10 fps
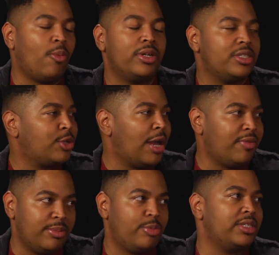I want to
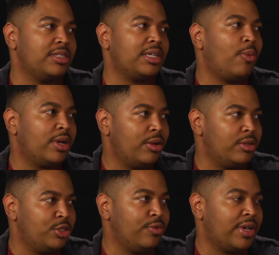travel in prisons. I want to go
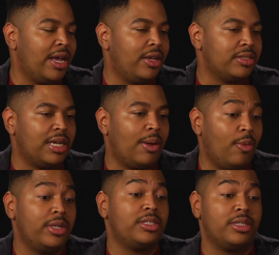to juveniles, and I
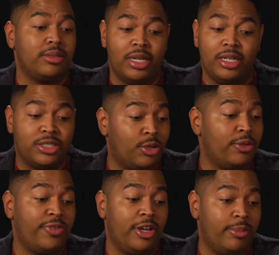want to show
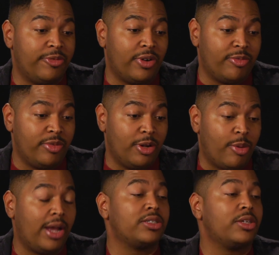the film in front of
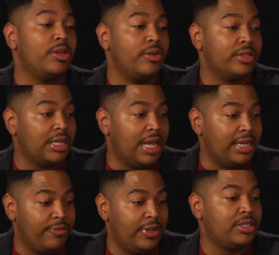prosecutors
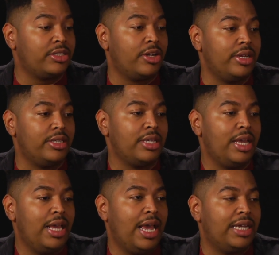and defense attorneys,
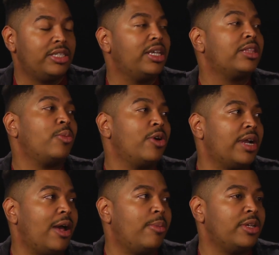and just get the word out.